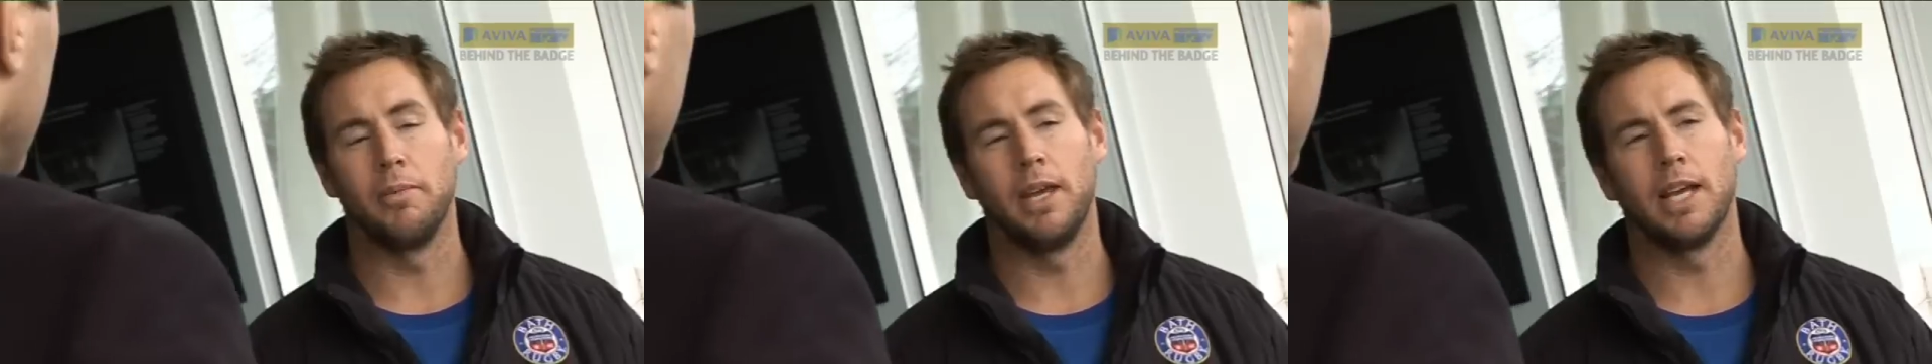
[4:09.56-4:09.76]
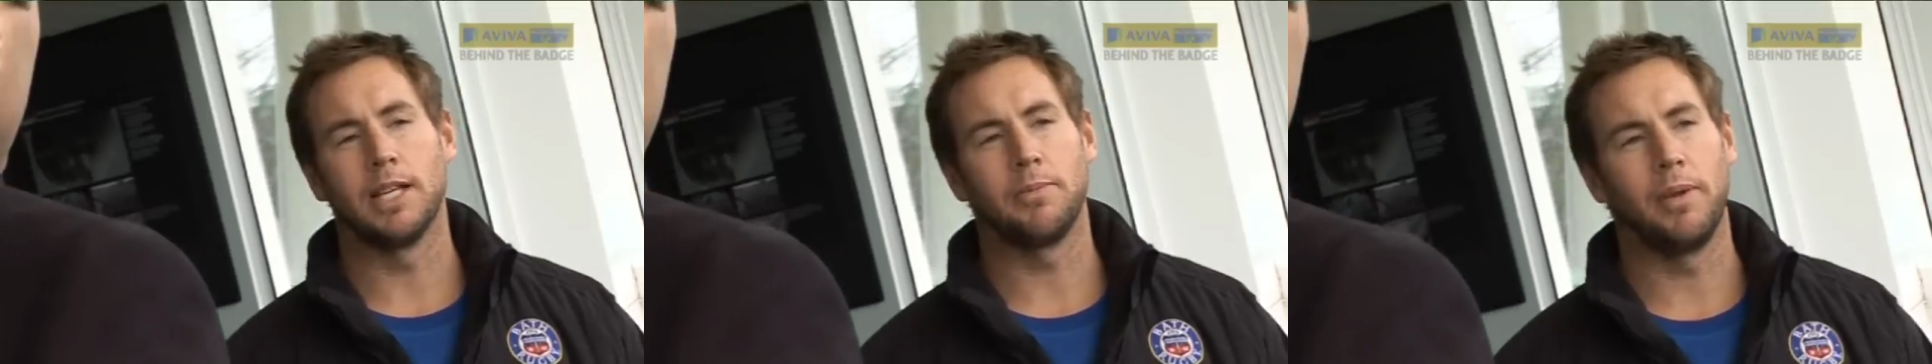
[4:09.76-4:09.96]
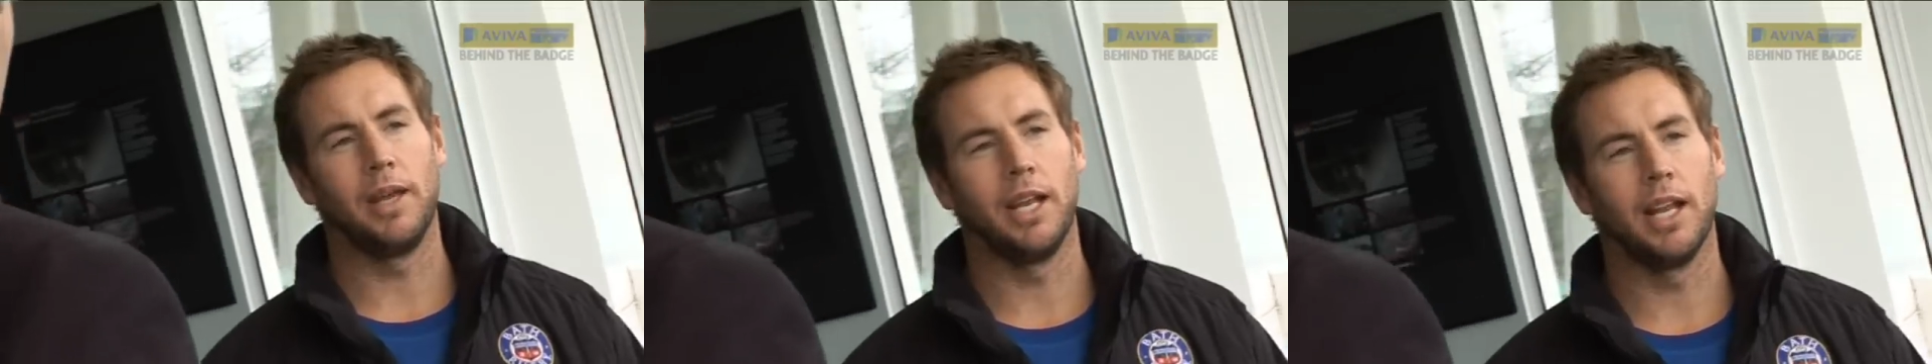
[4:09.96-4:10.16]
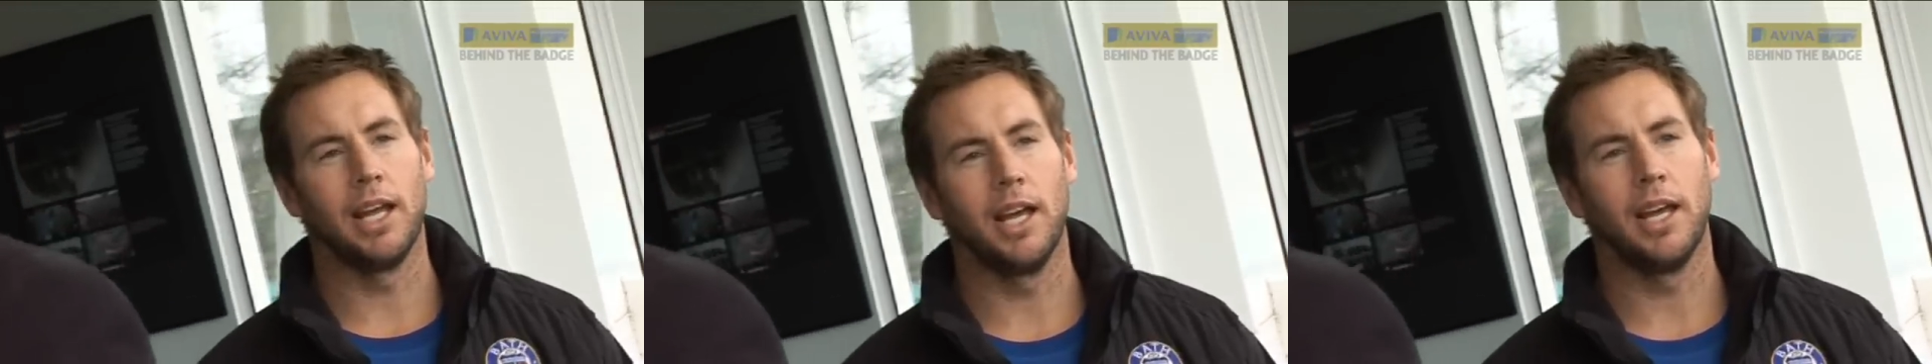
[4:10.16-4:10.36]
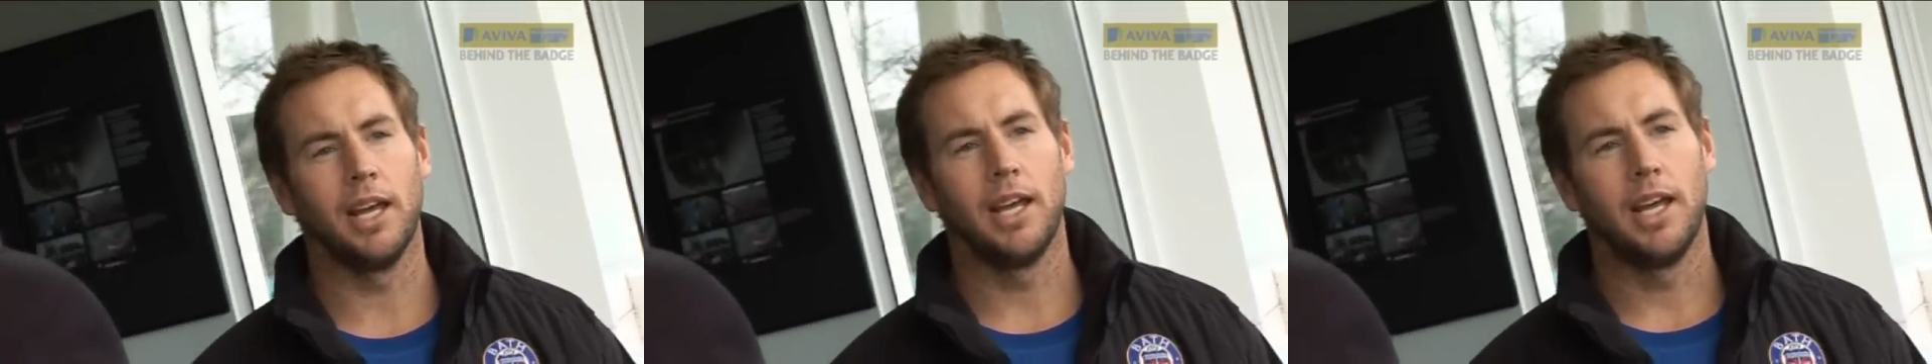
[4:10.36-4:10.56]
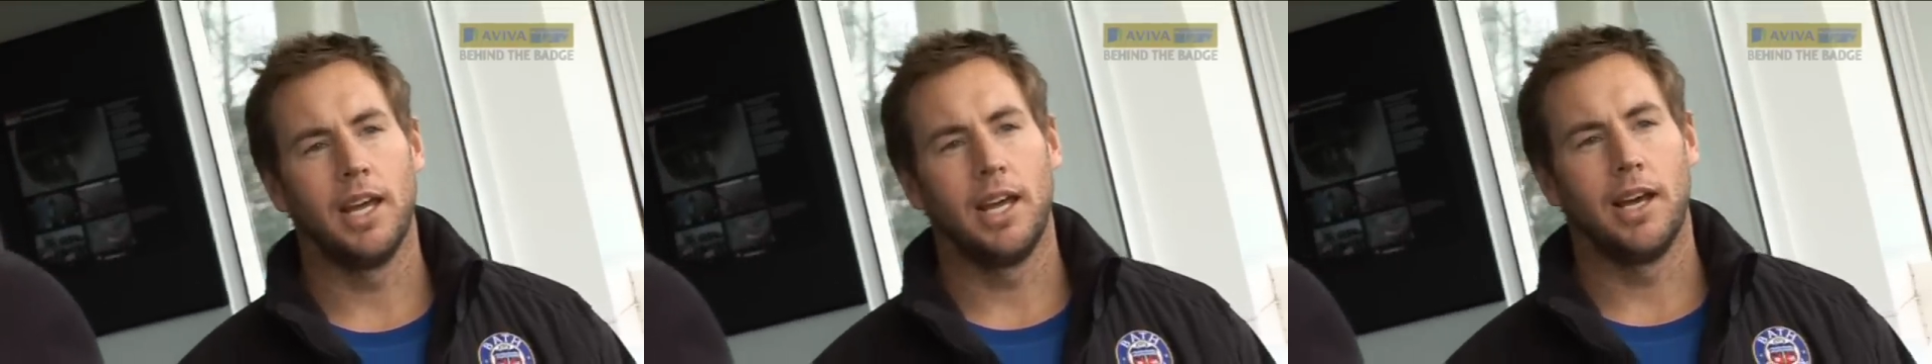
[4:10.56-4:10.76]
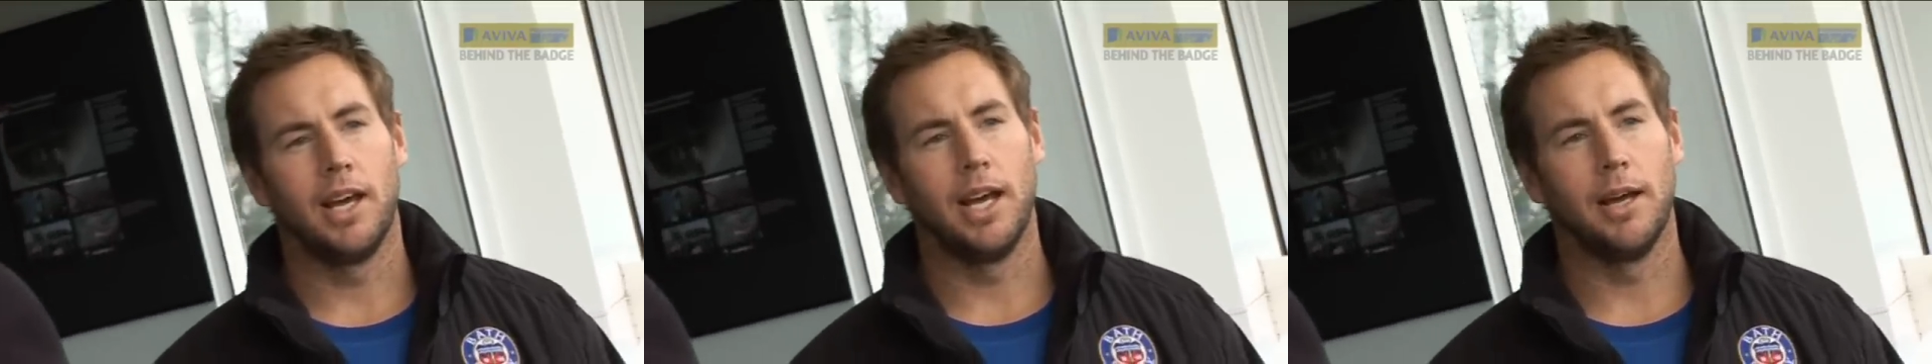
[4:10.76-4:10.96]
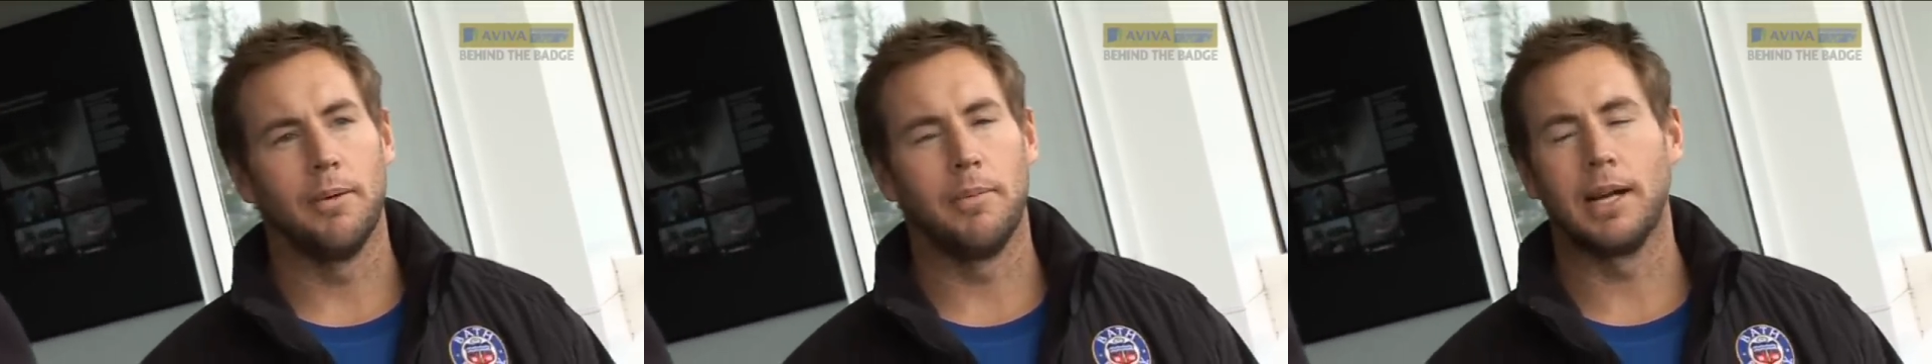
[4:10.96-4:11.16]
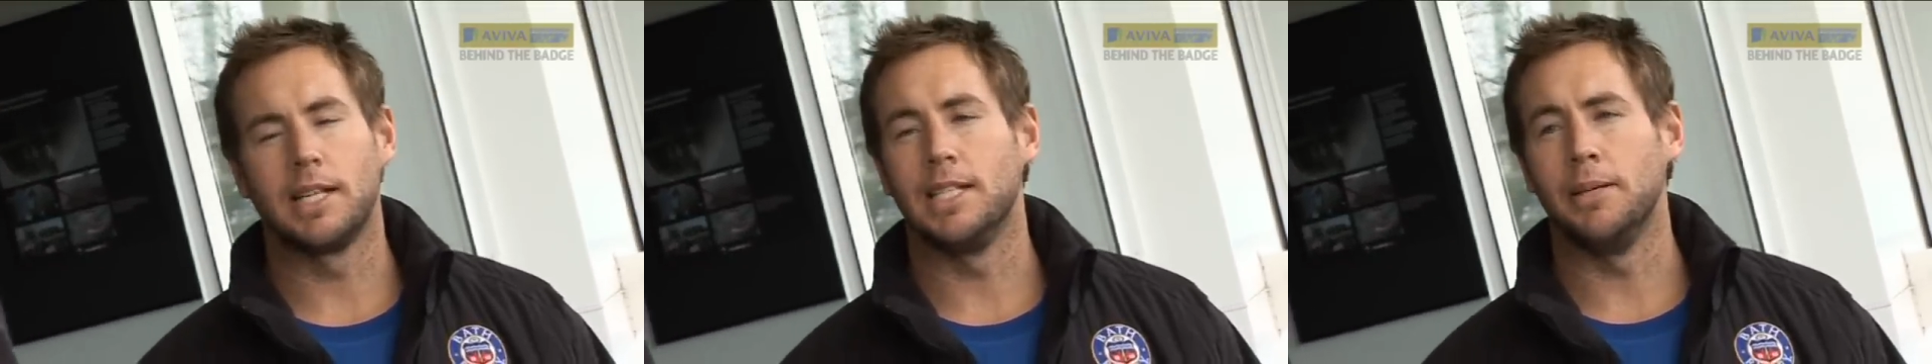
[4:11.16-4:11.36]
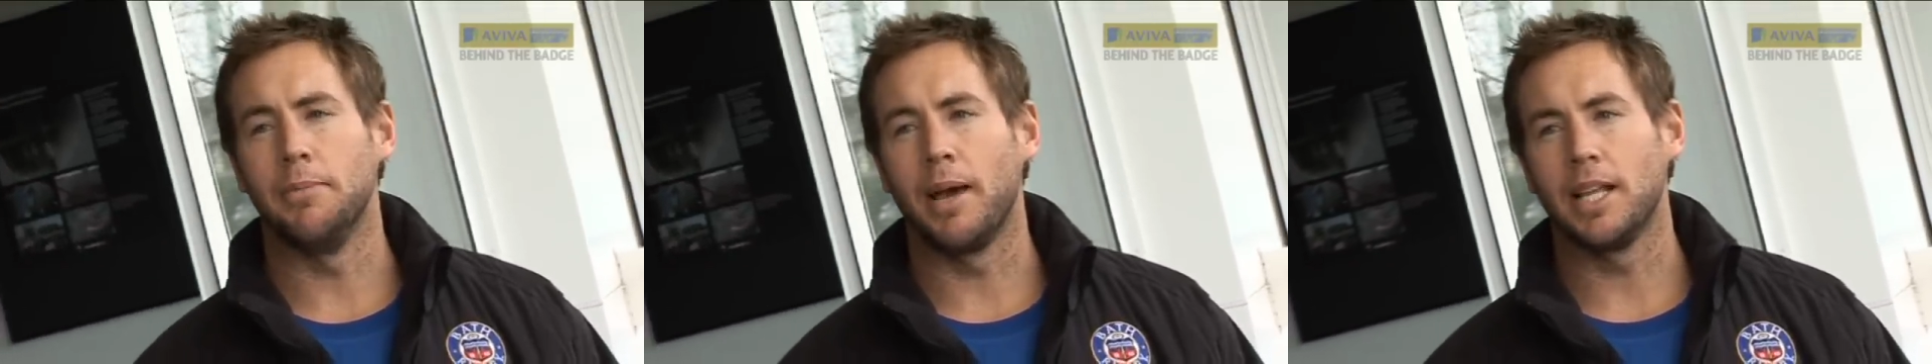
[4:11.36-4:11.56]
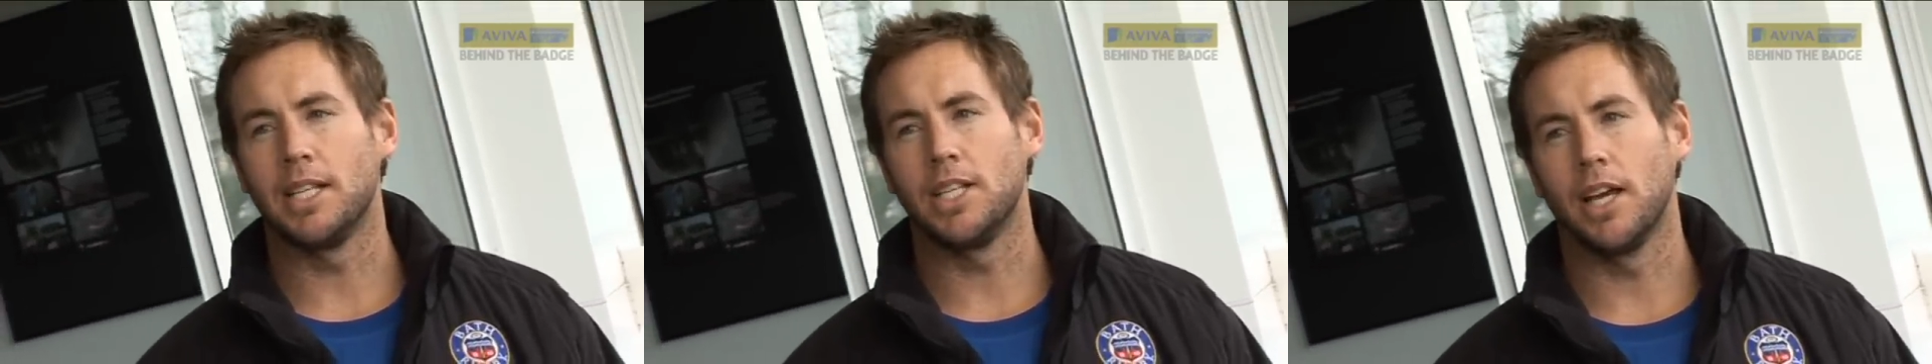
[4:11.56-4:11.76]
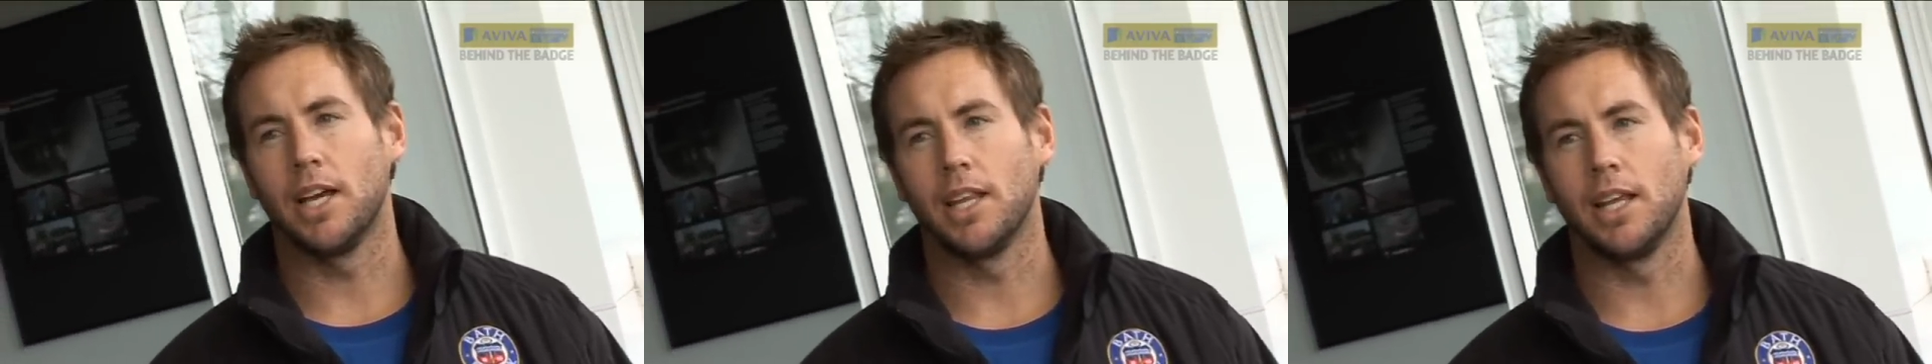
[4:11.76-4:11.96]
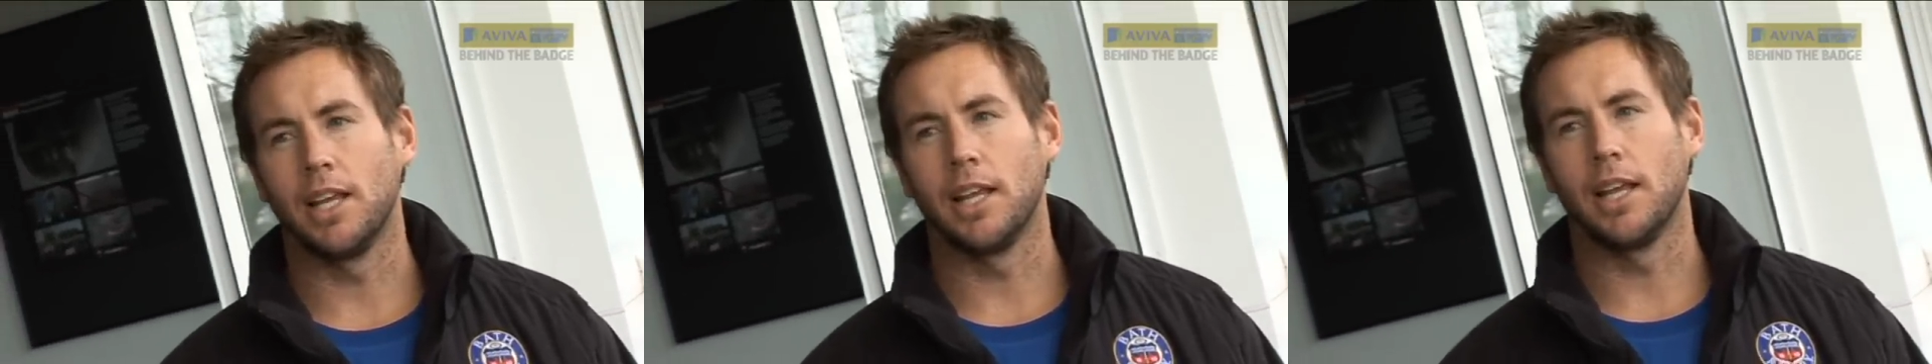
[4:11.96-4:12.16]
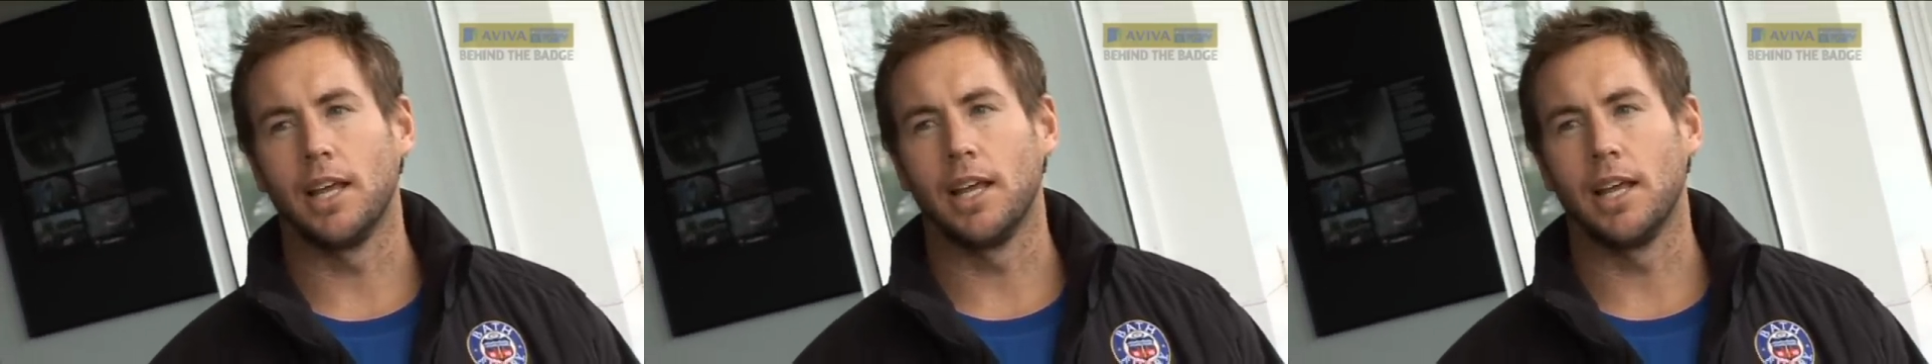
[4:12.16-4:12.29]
me, has been uh, uh, my teammates here. I think